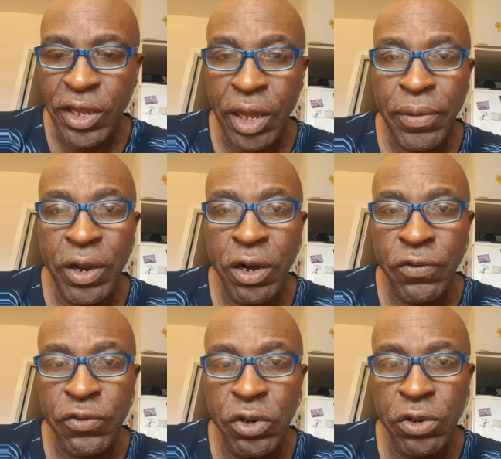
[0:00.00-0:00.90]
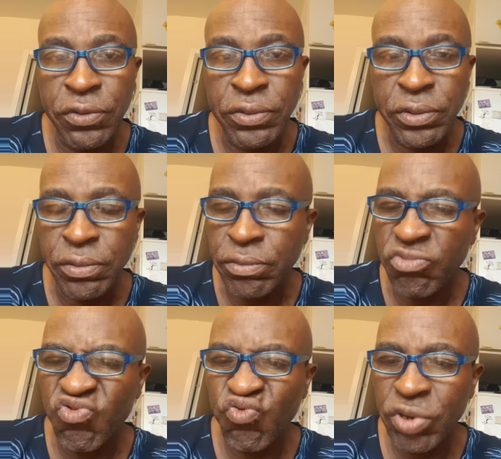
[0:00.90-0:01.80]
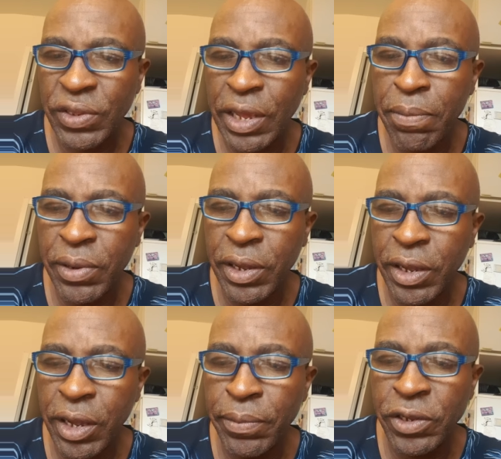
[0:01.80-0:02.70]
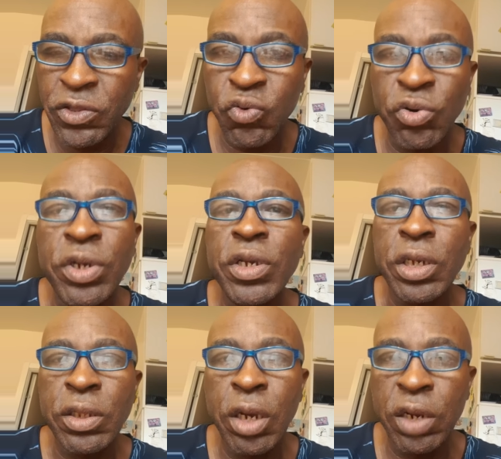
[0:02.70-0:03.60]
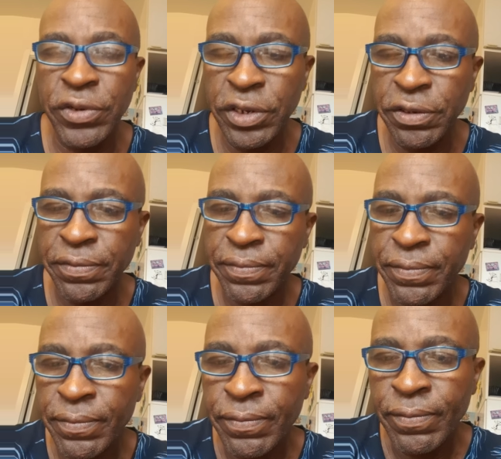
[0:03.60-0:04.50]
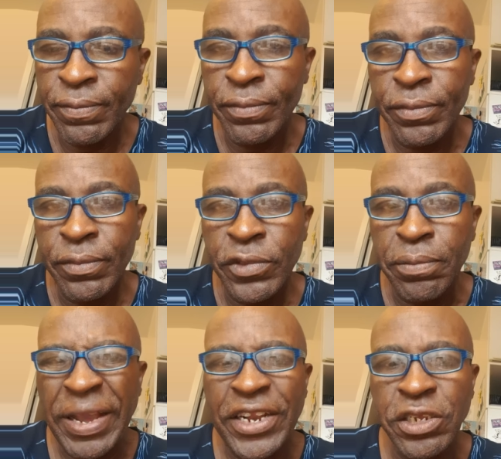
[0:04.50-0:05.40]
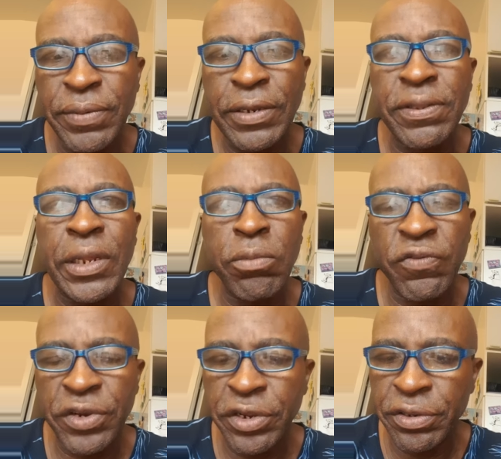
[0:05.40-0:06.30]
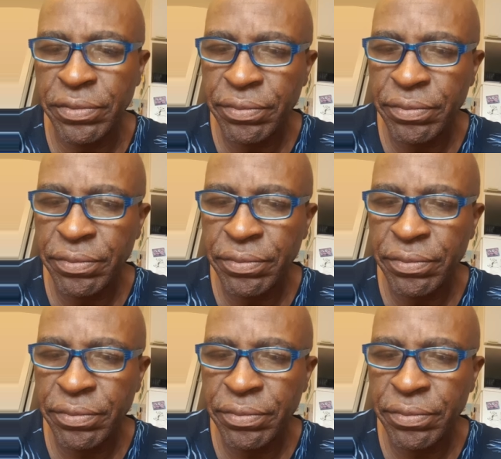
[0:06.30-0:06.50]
I'm a half of those. Soon as I'm, I'm on tour, he's gone over there. Management sent him over there.